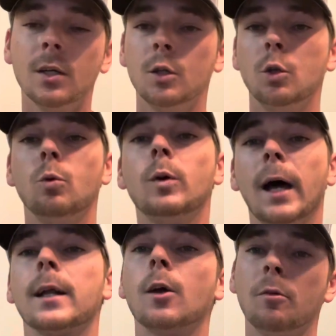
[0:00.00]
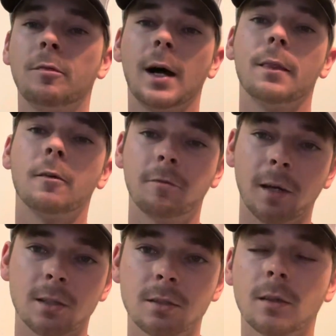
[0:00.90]
You got to go find the
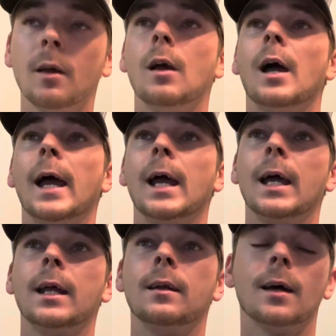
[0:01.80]
fish. And